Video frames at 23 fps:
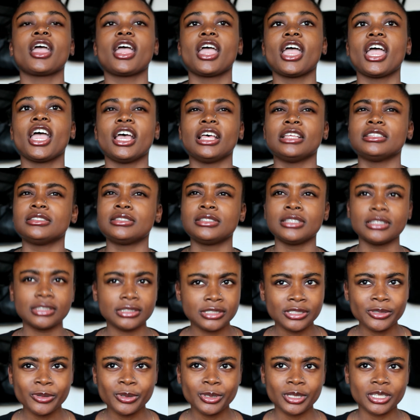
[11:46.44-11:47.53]
And since
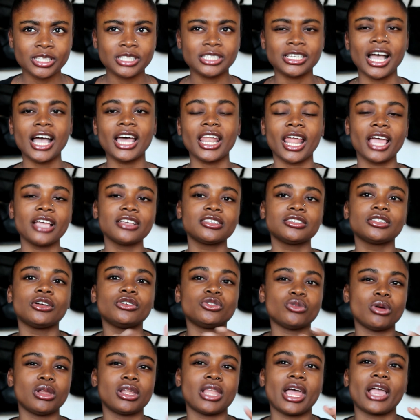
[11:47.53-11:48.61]
doing this guide, I used to go
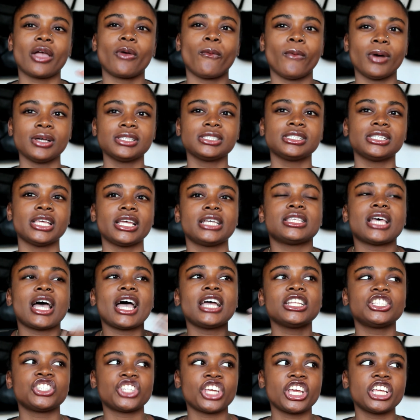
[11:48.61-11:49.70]
to the toilet like once a day, because I
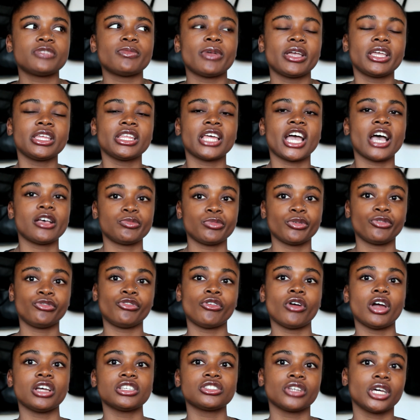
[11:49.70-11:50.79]
had changed my eating habits
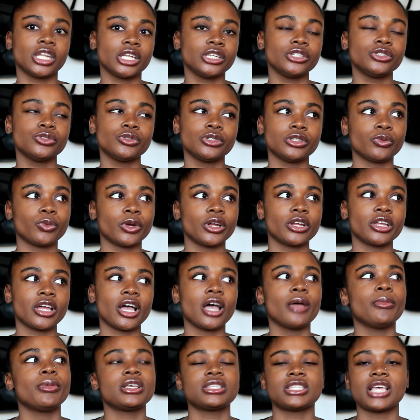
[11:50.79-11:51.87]
before I started doing the
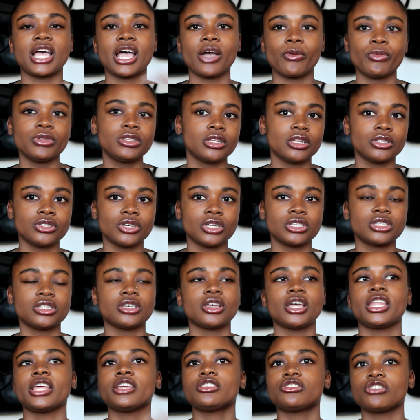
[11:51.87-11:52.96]
workout, because I went to the doctor
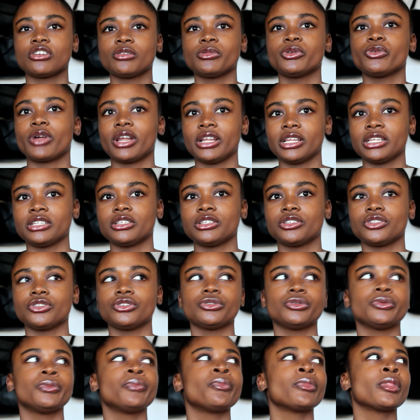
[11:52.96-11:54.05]
and they told me what I needed to
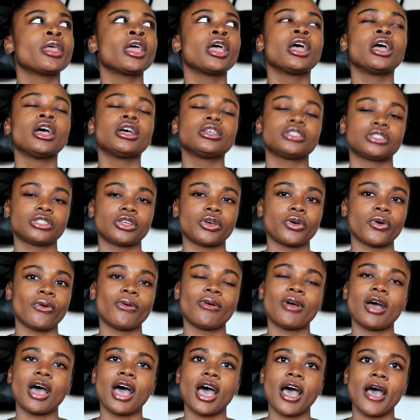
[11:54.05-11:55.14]
do.
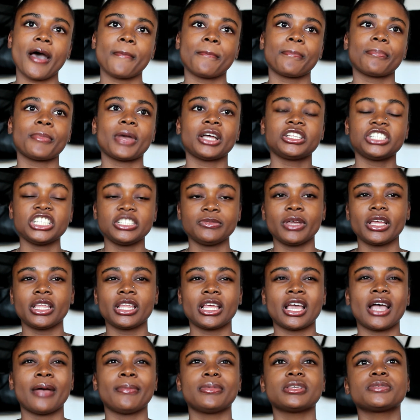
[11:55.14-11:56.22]
So I changed my eating
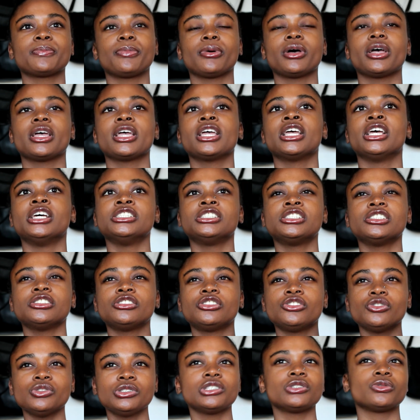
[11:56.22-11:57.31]
habits. But since
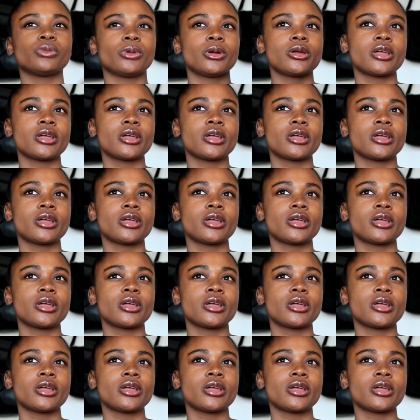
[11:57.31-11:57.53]
doing this